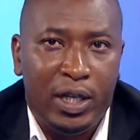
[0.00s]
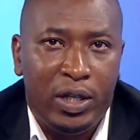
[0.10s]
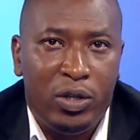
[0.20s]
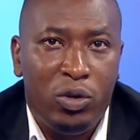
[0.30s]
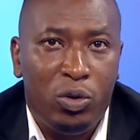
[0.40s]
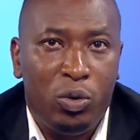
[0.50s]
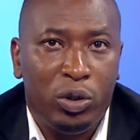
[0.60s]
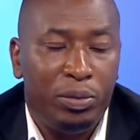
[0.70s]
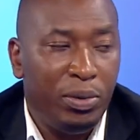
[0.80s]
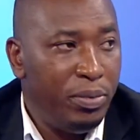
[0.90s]
You know,
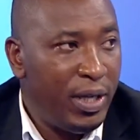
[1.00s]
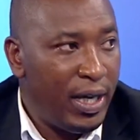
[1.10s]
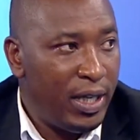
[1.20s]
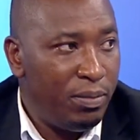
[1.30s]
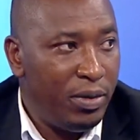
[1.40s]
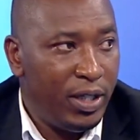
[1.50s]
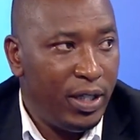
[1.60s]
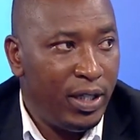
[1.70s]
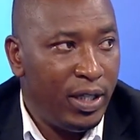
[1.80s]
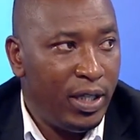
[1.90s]
what BBI
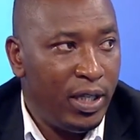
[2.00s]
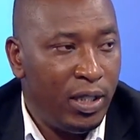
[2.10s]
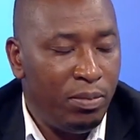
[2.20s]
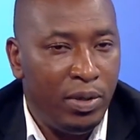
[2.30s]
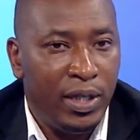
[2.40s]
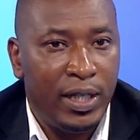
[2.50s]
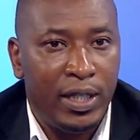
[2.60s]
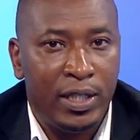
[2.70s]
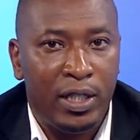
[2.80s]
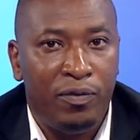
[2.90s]
is
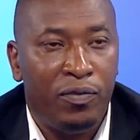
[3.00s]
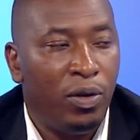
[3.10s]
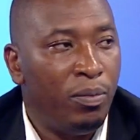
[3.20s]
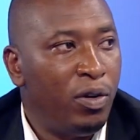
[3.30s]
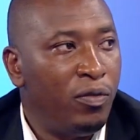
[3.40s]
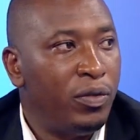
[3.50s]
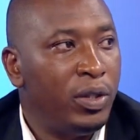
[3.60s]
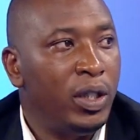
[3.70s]
bringing some form of